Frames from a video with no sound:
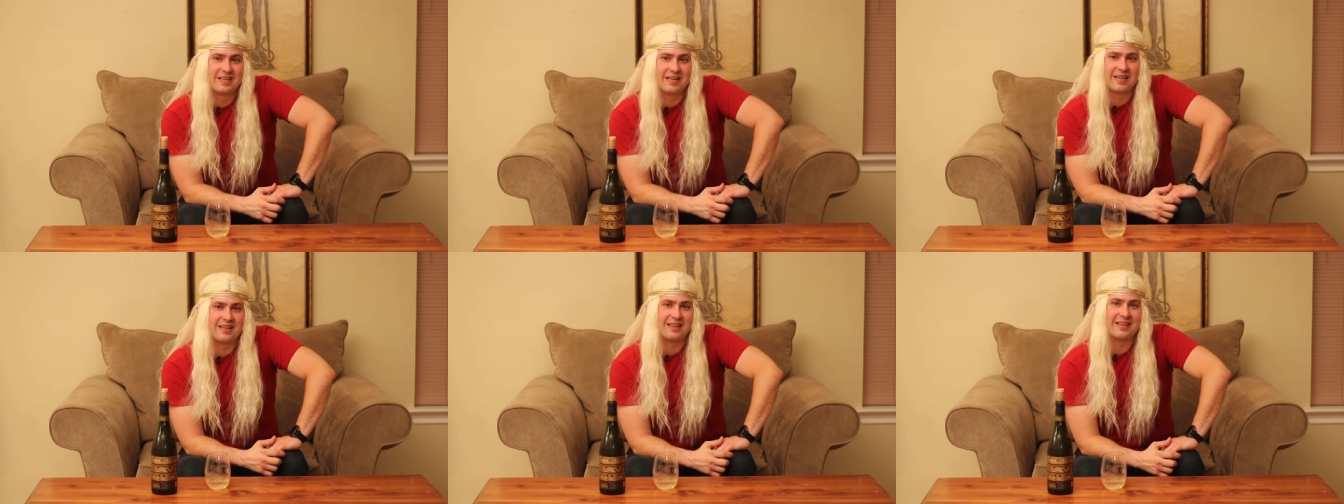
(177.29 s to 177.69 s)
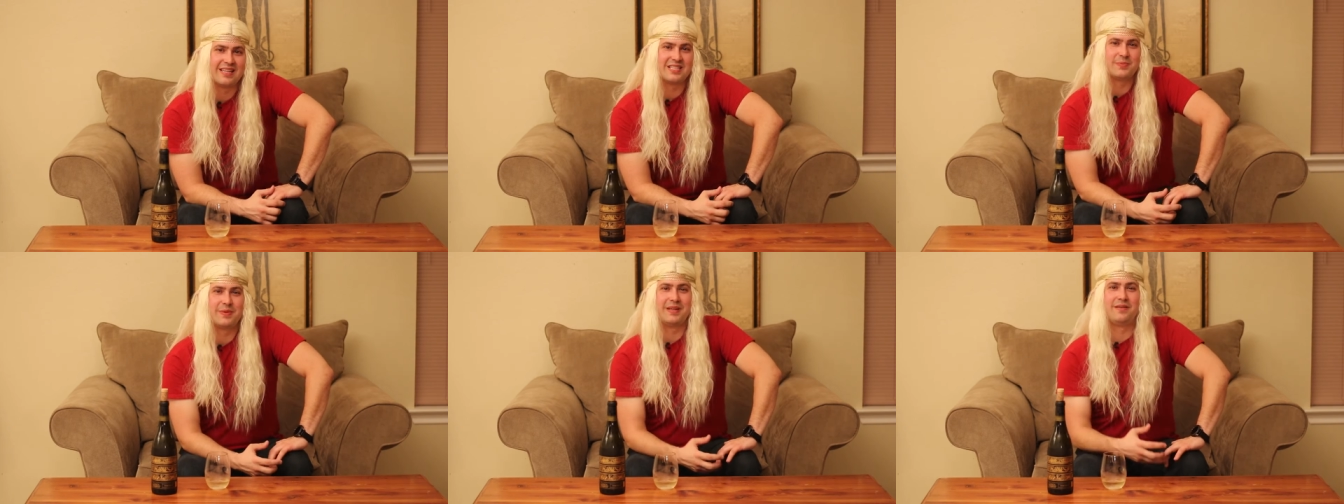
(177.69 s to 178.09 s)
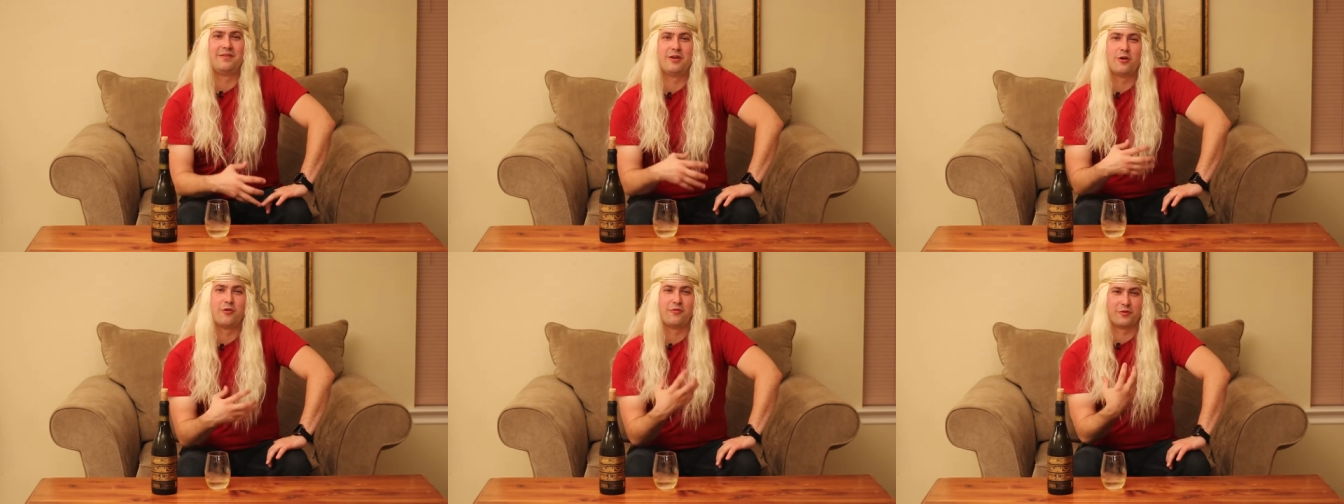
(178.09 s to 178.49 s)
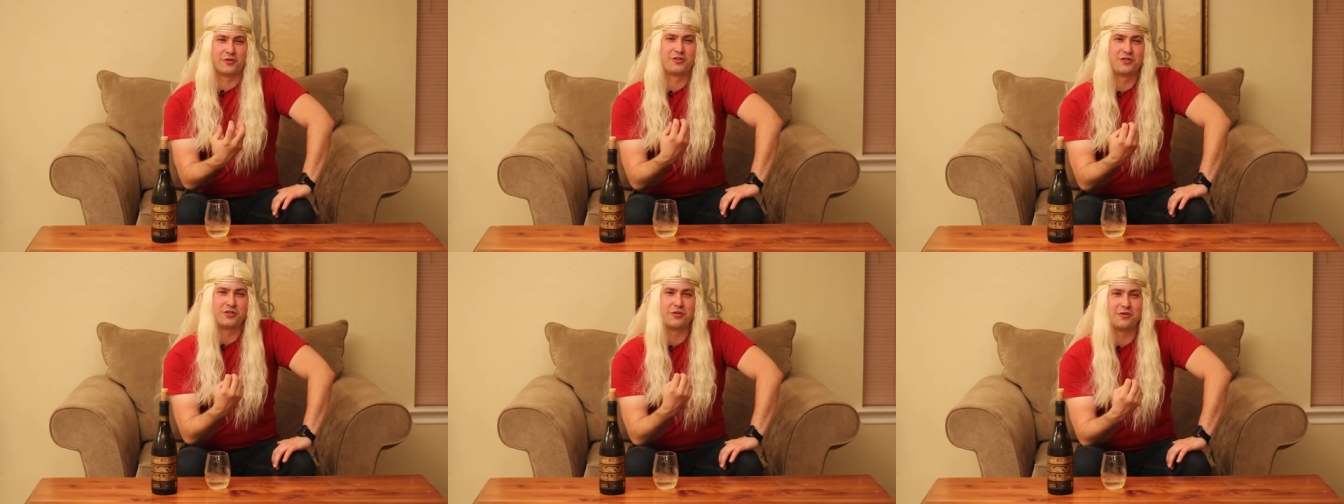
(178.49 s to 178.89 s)
kind of lets me know
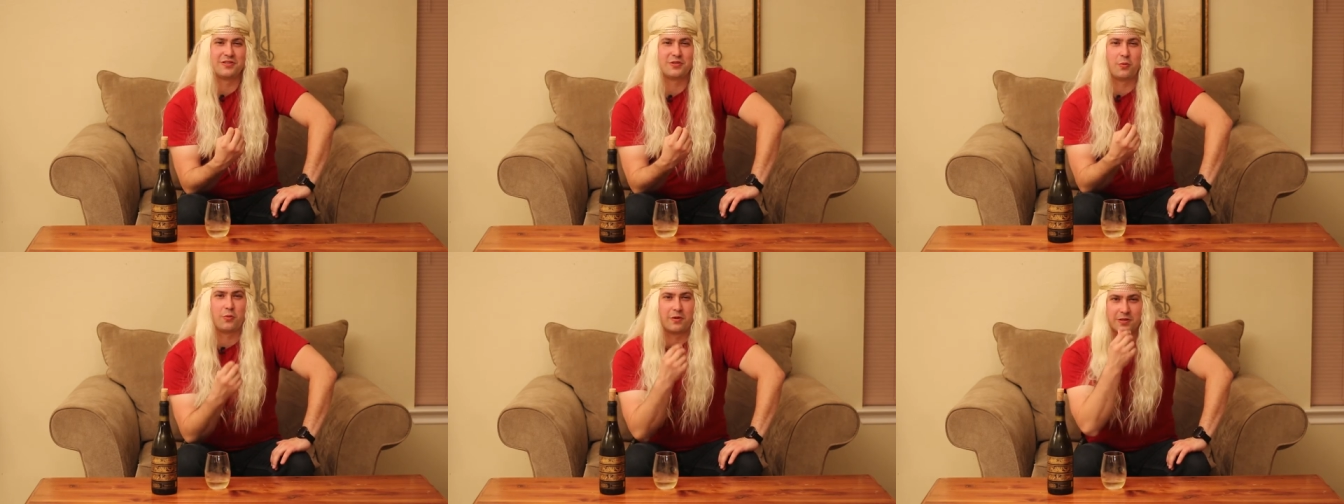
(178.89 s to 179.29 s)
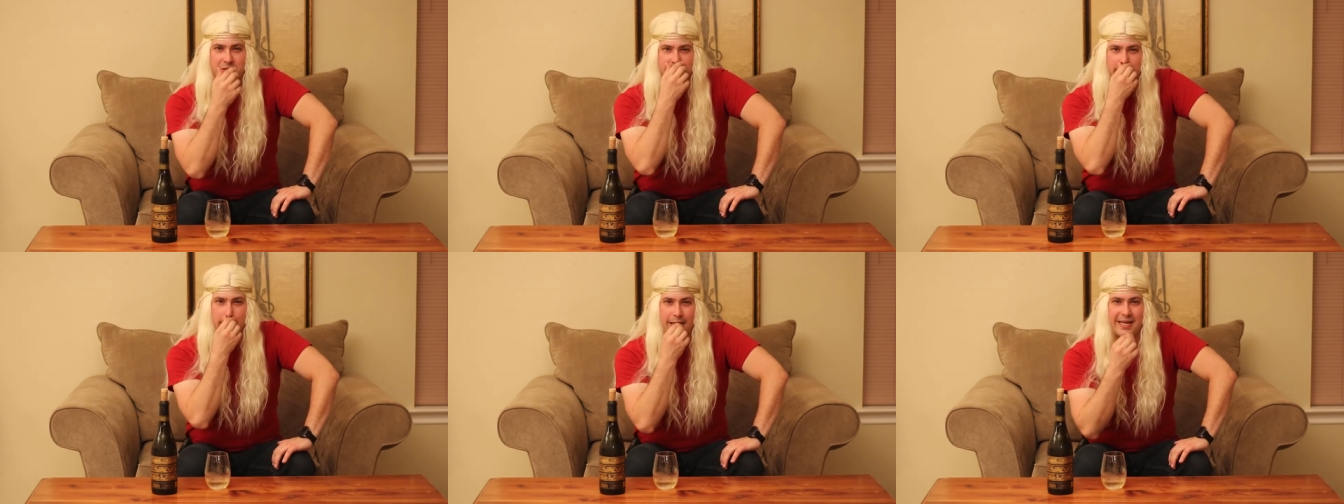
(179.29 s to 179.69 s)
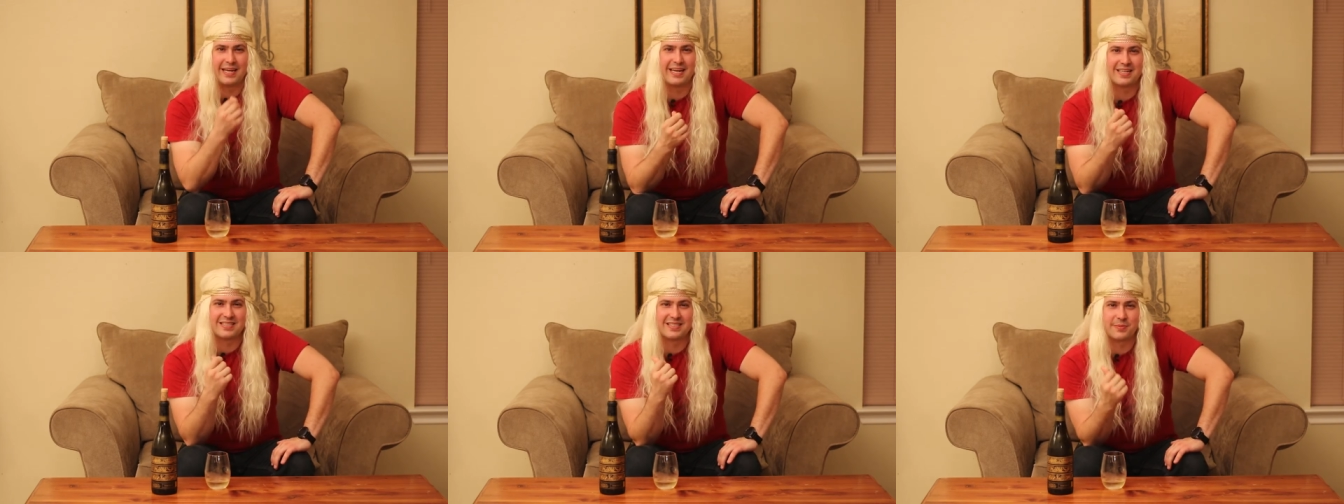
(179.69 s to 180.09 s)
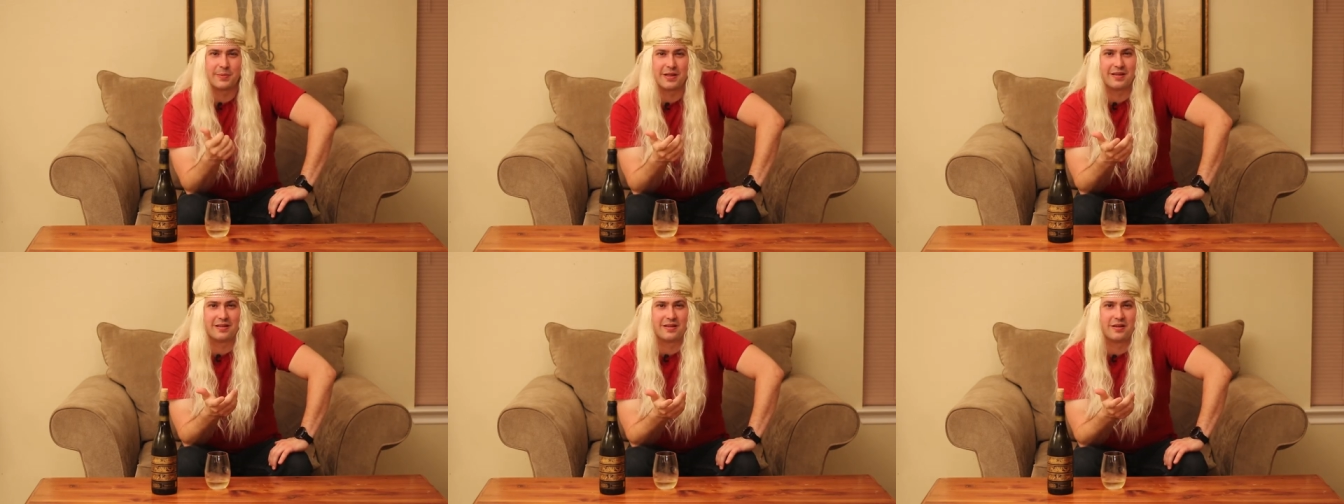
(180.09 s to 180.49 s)
for sure it's orange. Like I can't
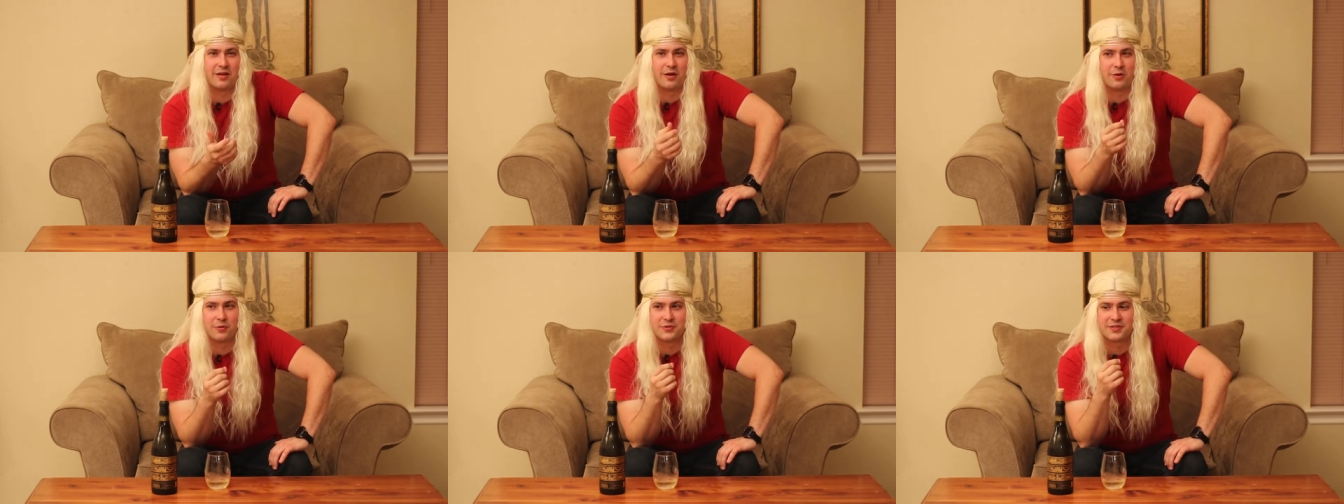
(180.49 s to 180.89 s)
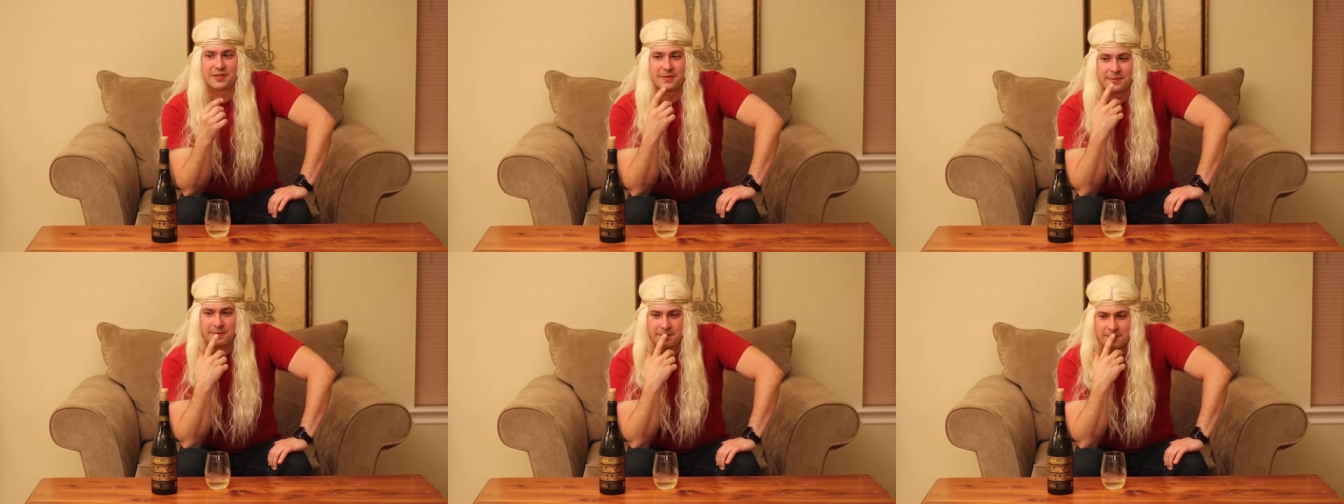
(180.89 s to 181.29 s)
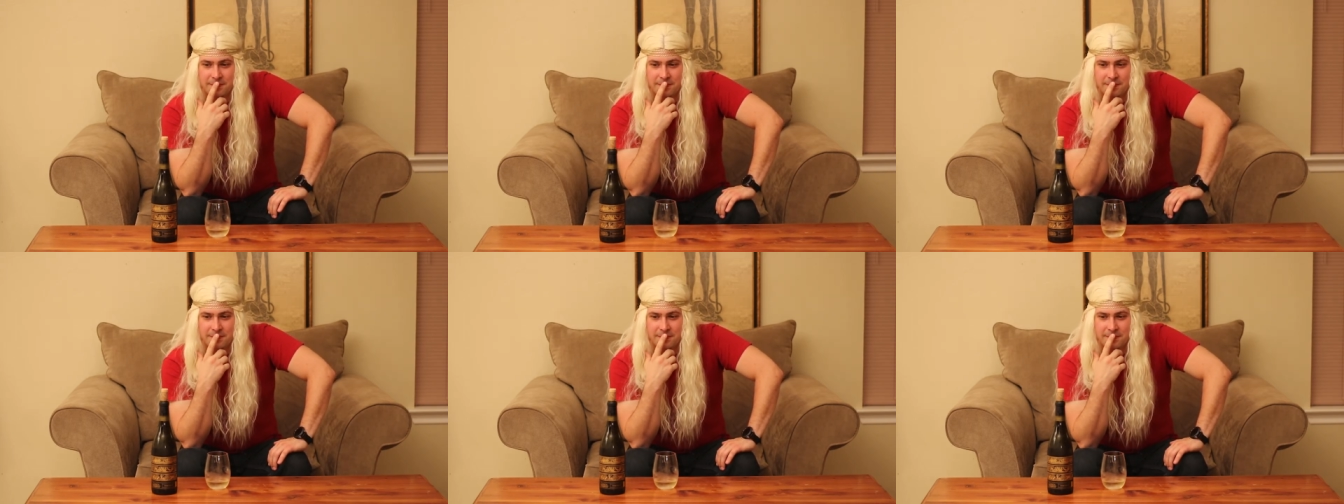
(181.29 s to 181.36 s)
smell it in the nose